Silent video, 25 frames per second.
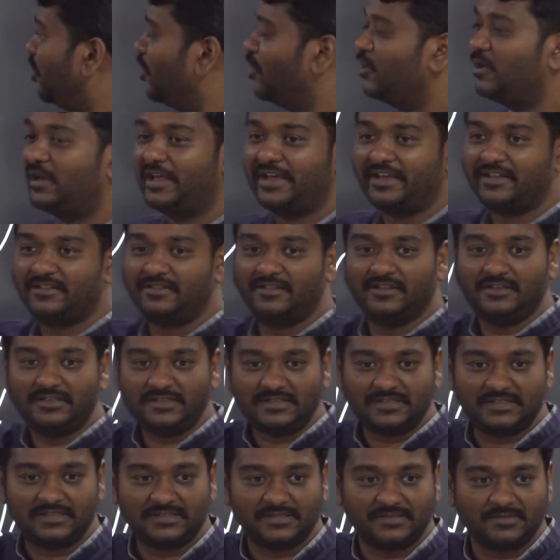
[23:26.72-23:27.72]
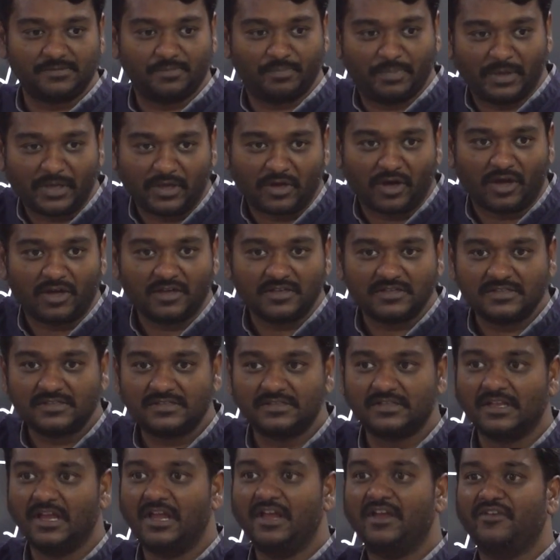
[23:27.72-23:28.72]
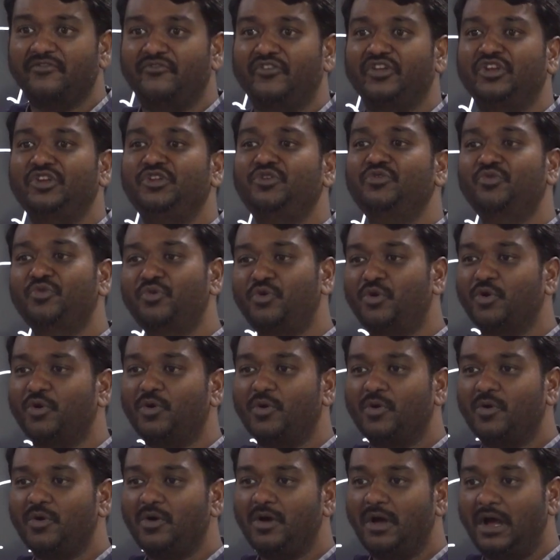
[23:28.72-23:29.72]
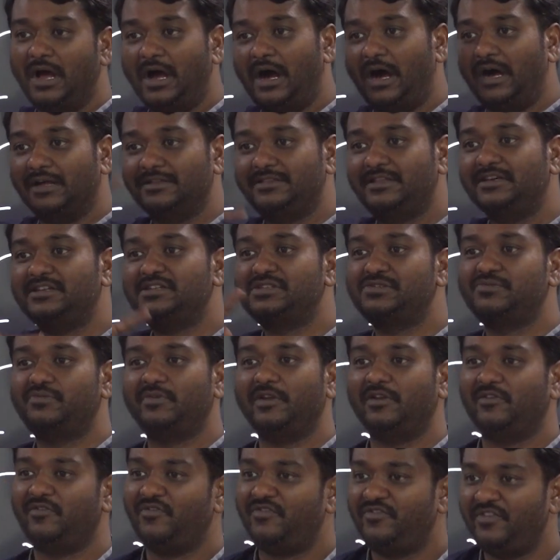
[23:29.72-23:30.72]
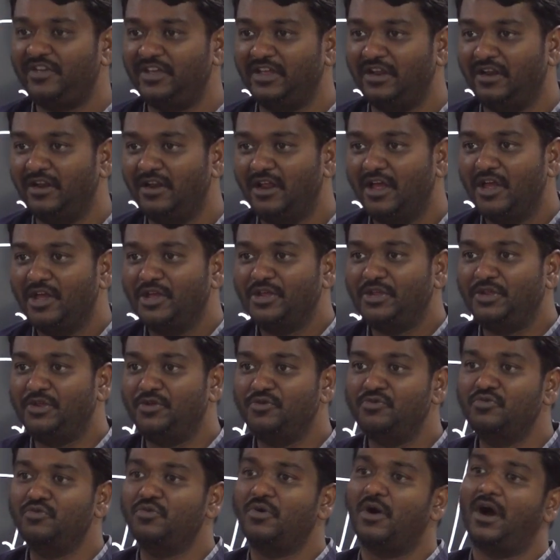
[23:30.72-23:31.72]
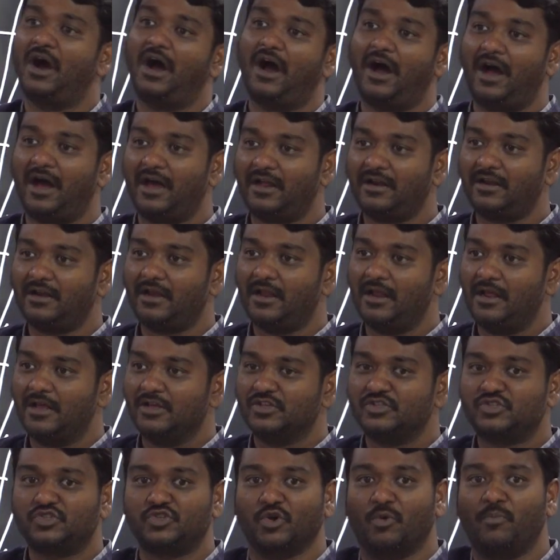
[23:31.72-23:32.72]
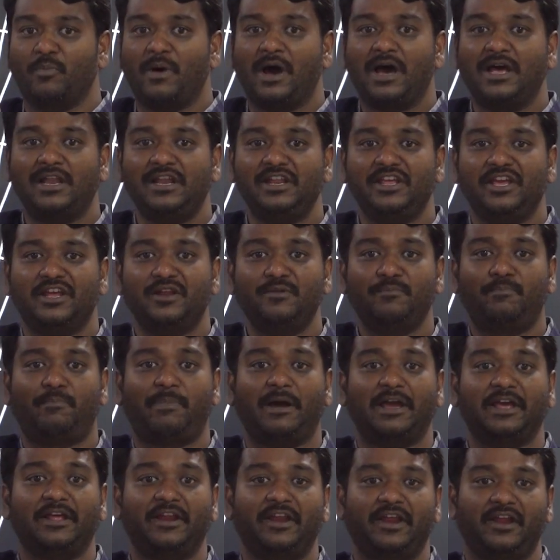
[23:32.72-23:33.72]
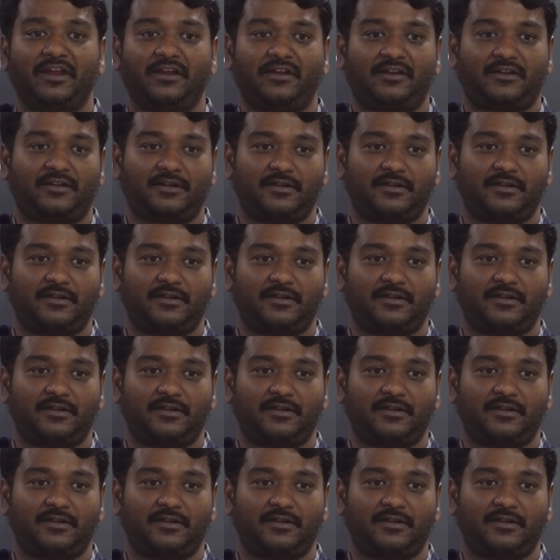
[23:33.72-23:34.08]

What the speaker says: go like this, because when you go, others will feel you are Somalian pirate.